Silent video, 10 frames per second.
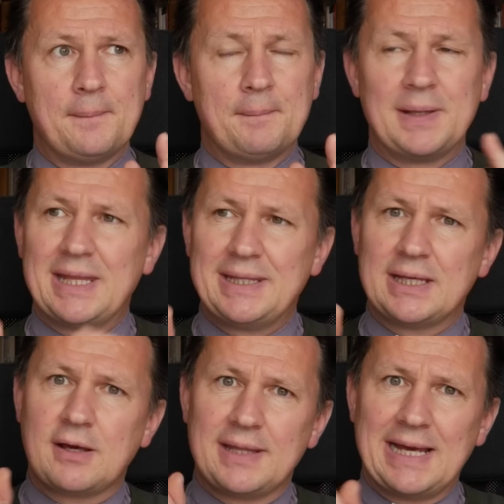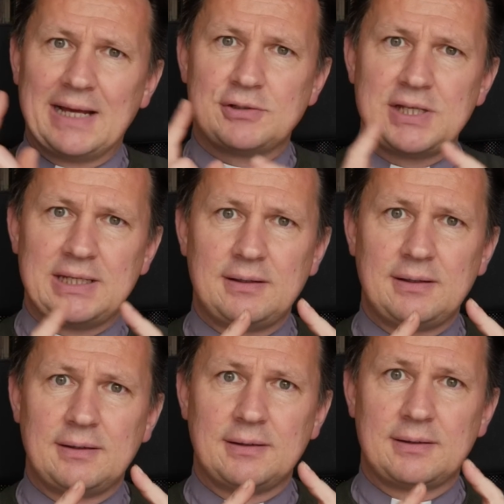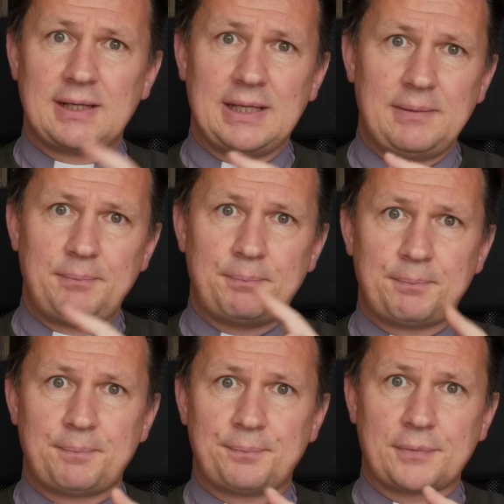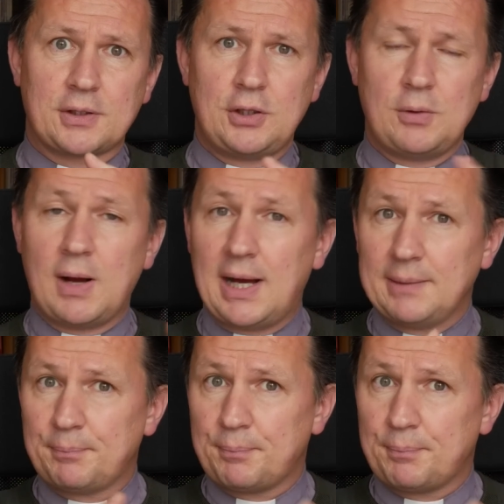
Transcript: But then they got the LGBTQI+